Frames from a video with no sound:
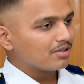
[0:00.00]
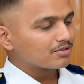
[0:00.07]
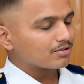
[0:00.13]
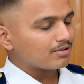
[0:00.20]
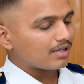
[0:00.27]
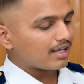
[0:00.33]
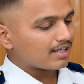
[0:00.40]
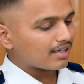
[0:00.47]

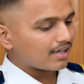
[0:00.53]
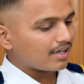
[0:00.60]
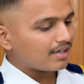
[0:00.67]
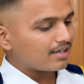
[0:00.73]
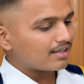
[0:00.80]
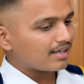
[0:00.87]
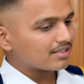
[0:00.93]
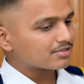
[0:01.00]
So I
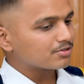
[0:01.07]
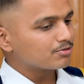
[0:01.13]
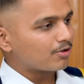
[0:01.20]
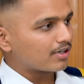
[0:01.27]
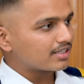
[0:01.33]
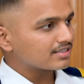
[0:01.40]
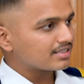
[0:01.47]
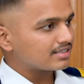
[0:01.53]
read as to
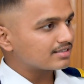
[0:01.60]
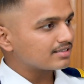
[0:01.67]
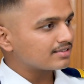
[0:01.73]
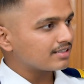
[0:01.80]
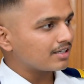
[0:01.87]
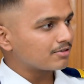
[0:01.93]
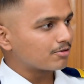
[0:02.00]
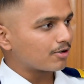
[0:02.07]
what is
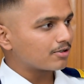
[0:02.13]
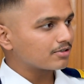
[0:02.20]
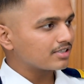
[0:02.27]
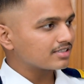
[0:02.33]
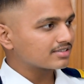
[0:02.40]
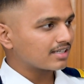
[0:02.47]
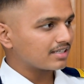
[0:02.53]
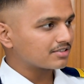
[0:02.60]
NCC and what do
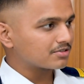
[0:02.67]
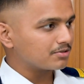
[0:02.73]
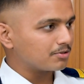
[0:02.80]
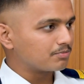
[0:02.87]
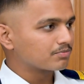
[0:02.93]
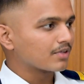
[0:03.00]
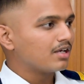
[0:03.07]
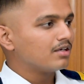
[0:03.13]
these guys do.